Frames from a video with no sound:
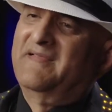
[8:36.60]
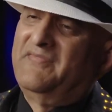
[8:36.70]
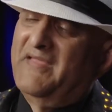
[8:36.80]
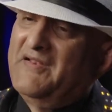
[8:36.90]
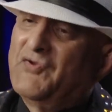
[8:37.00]

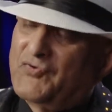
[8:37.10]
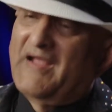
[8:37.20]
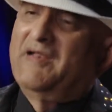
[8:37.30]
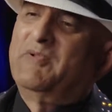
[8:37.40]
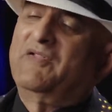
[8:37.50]
the
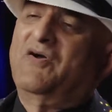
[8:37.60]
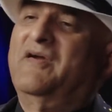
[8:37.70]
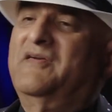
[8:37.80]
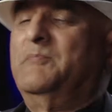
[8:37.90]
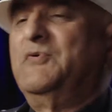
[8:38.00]
incredible
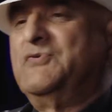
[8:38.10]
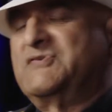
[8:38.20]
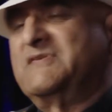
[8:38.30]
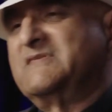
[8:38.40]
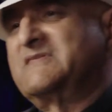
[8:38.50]

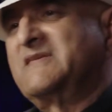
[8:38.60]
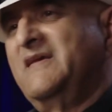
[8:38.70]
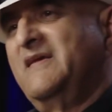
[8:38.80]
contributions